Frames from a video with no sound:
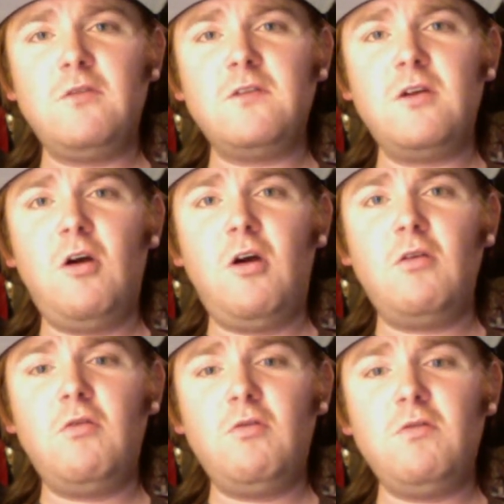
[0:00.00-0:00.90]
the
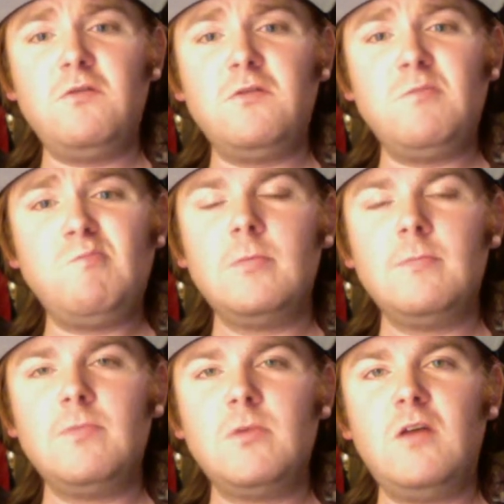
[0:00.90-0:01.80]
Cardinals.
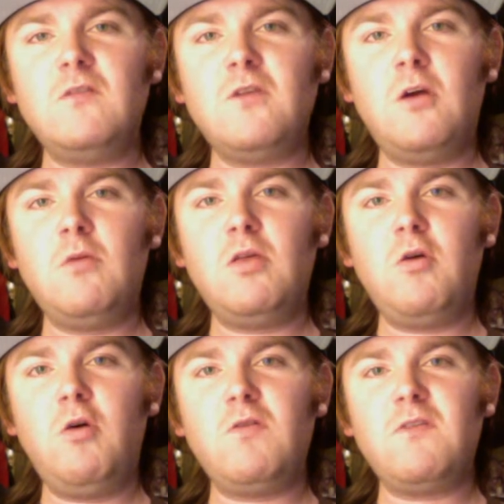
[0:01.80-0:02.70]
Let's start with the
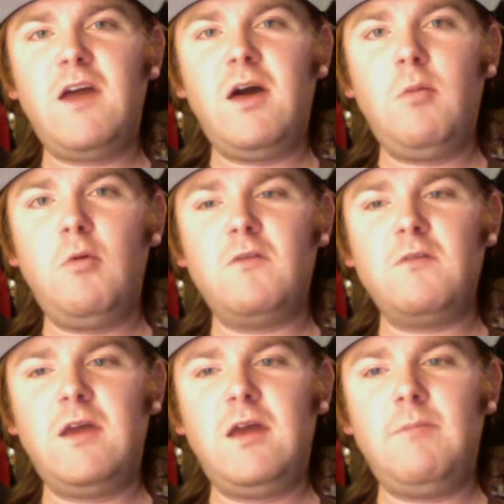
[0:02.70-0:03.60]
Colts-Cowboys
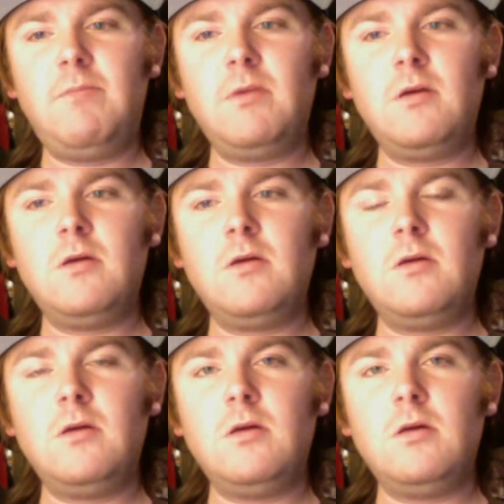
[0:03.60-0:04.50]
game.
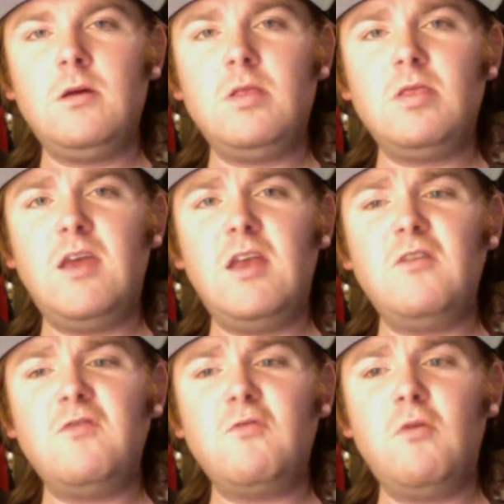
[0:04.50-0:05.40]
They
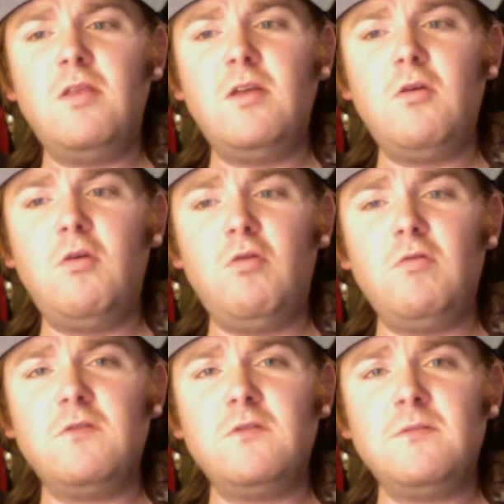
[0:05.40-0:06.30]
destroyed the
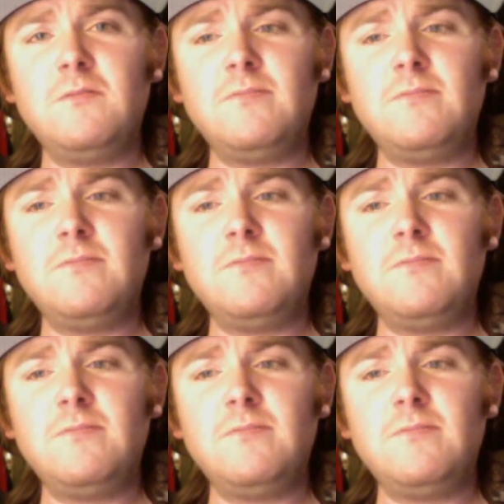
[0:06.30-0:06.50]
Colts.